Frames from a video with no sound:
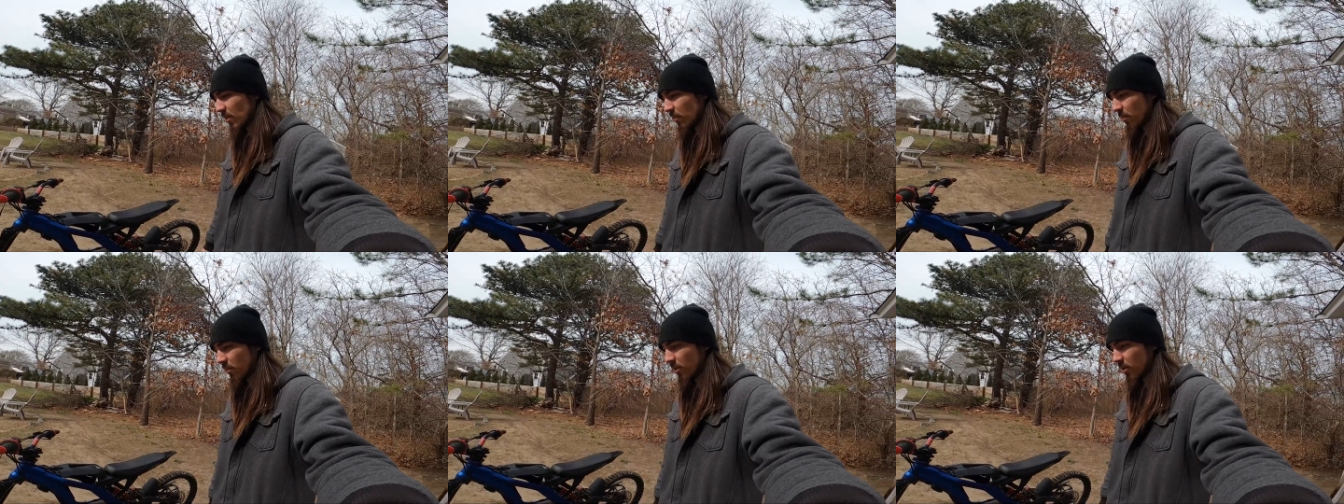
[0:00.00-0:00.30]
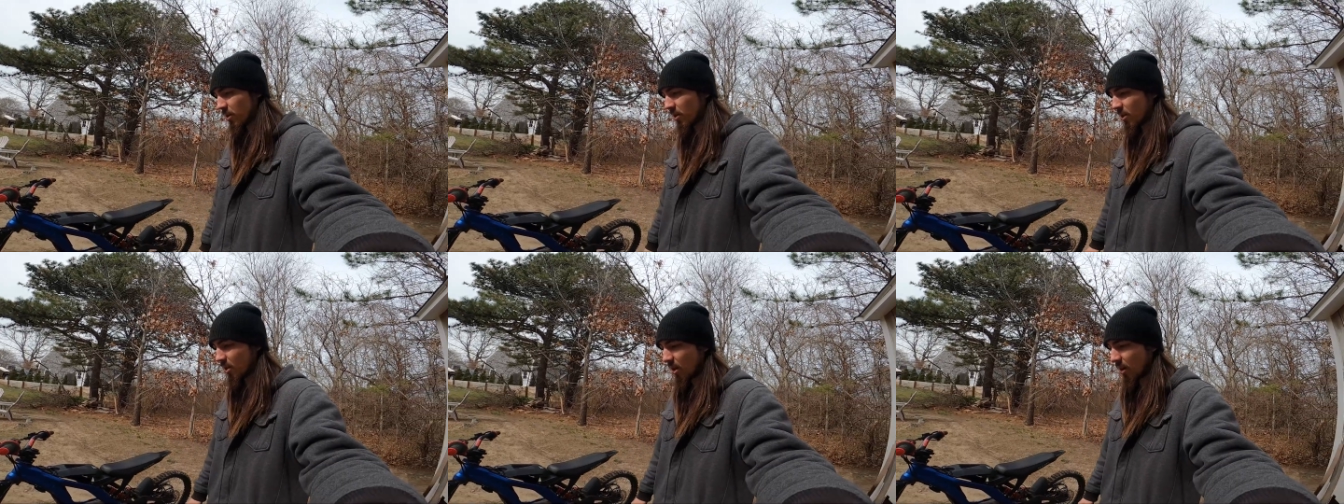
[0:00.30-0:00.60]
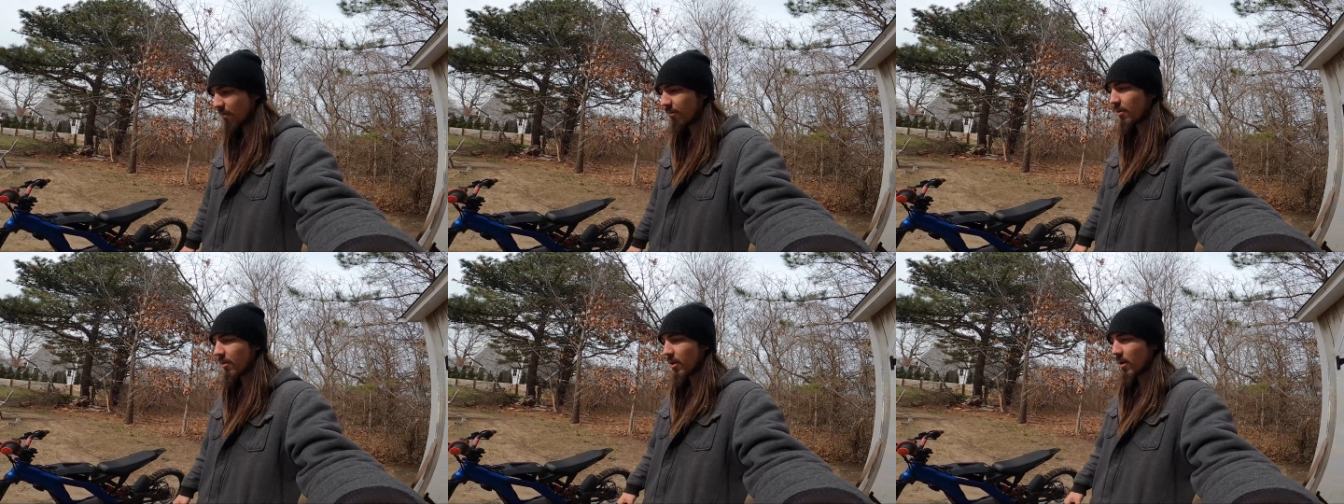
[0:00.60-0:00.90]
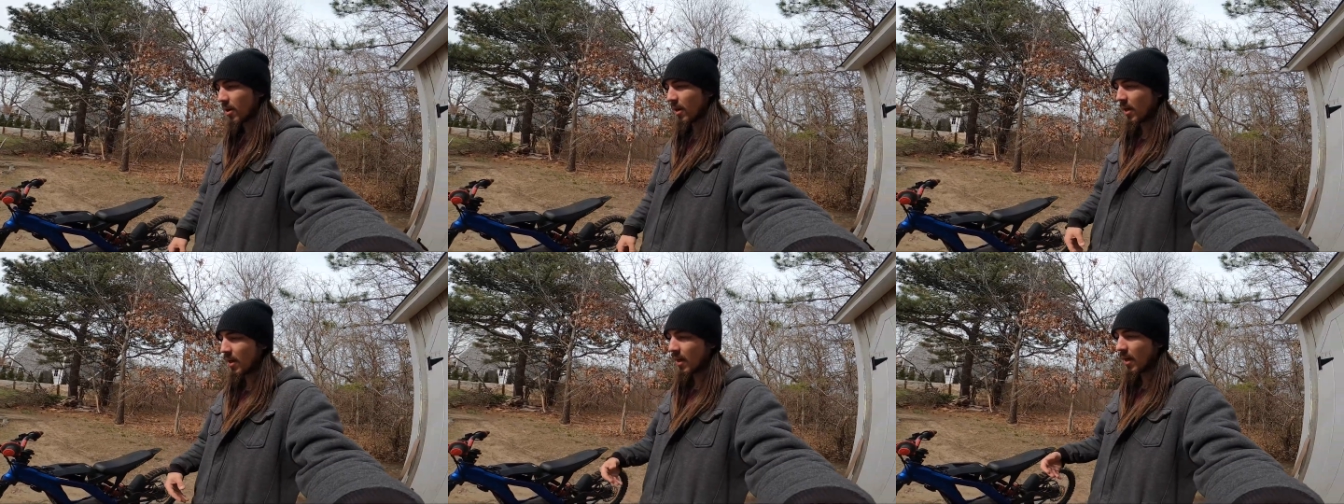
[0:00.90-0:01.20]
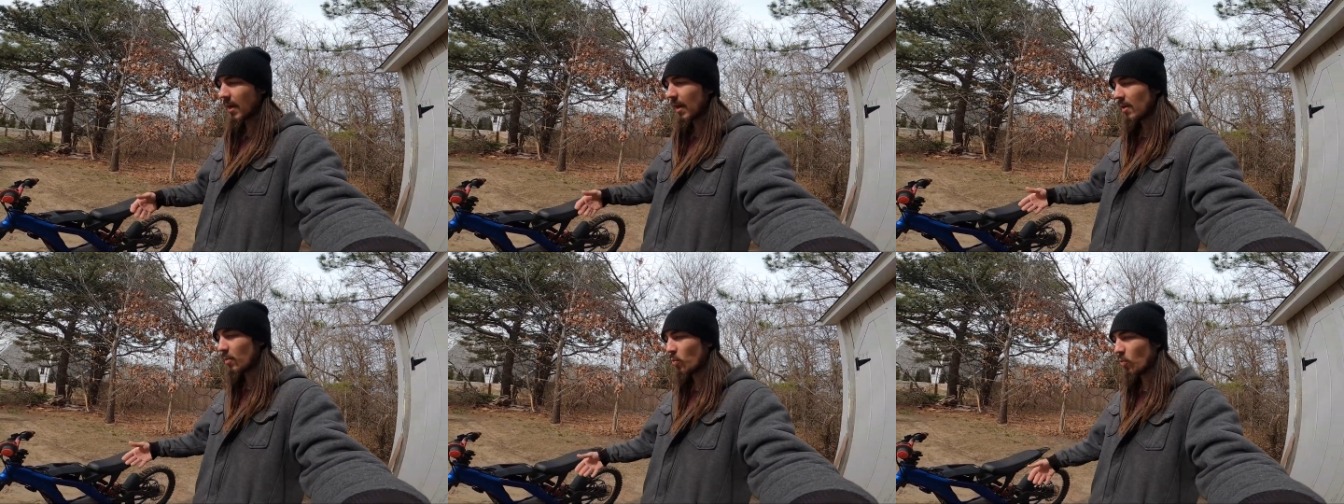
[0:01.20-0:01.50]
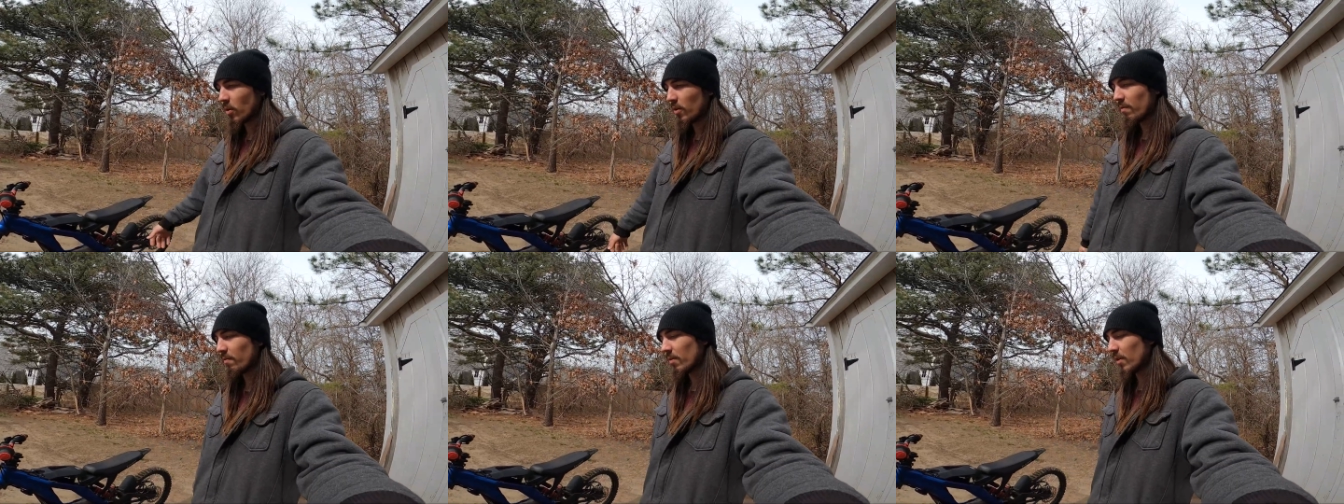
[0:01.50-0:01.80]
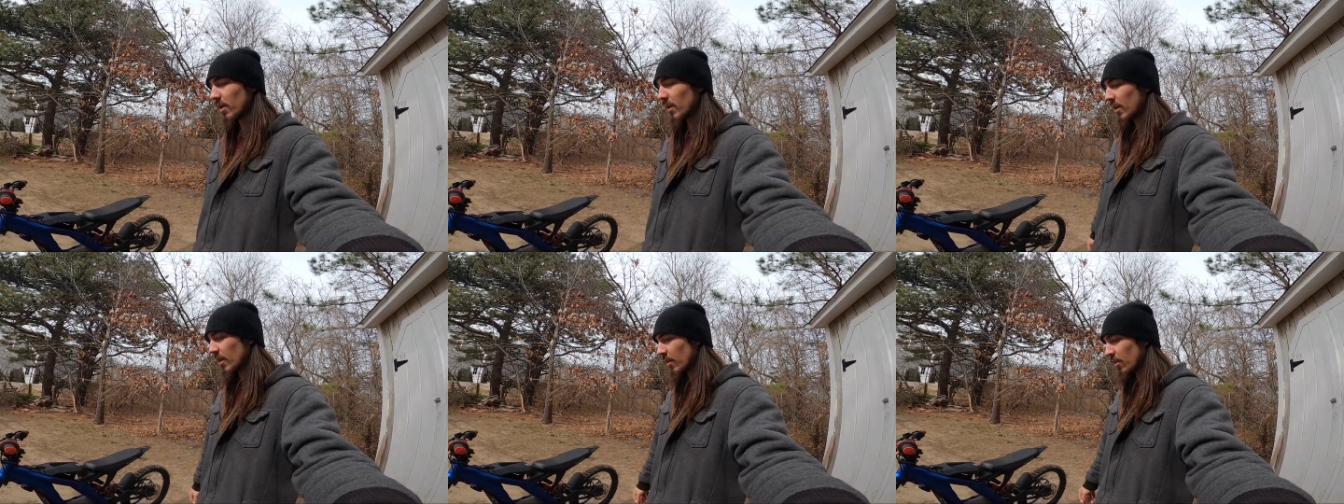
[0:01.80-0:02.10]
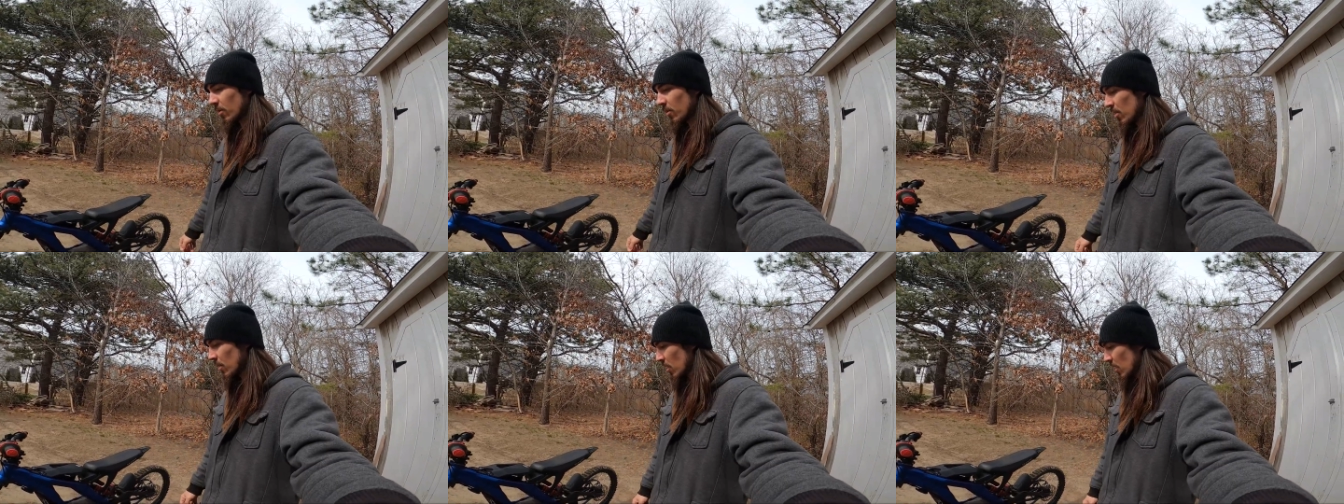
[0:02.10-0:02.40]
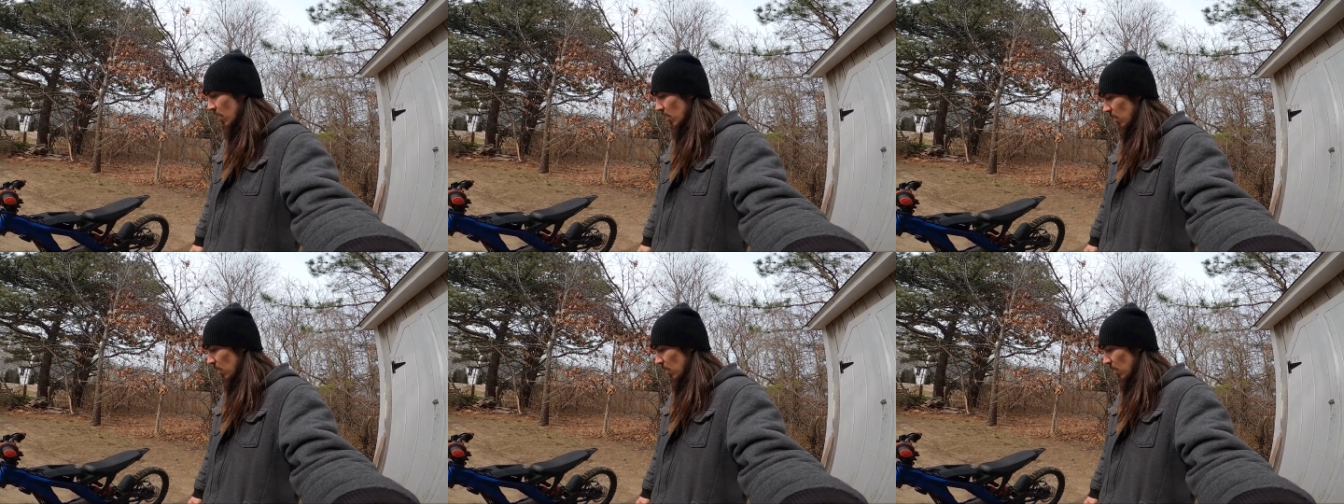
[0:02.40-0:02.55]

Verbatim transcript: that we'll just cover in one video.